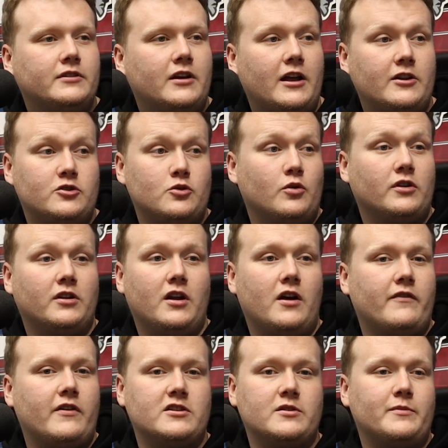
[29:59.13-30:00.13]
And Jordan
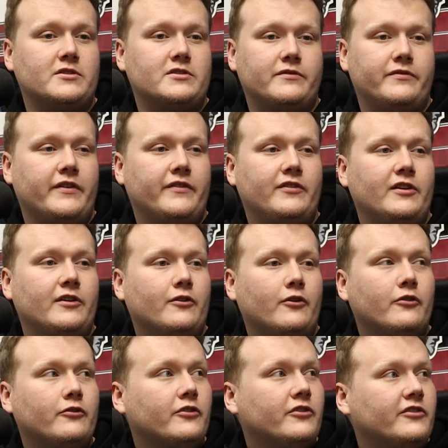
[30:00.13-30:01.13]
Love has a bunch of
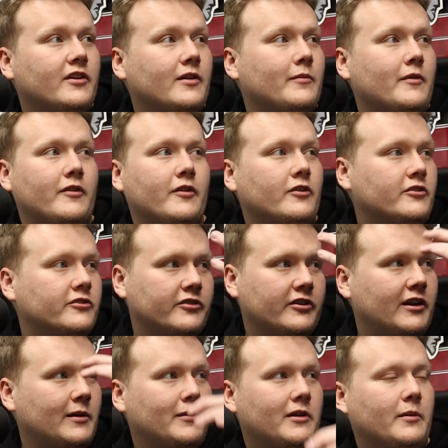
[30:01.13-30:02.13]
15-year-olds on his team that they're just going
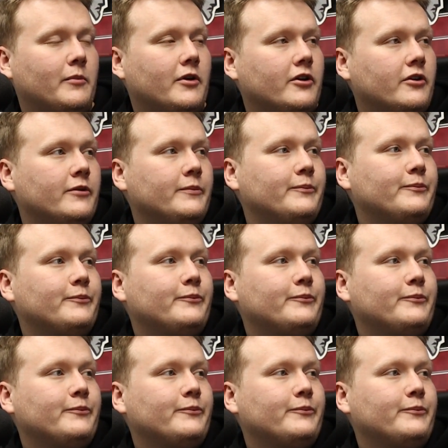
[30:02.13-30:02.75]
to keep getting better.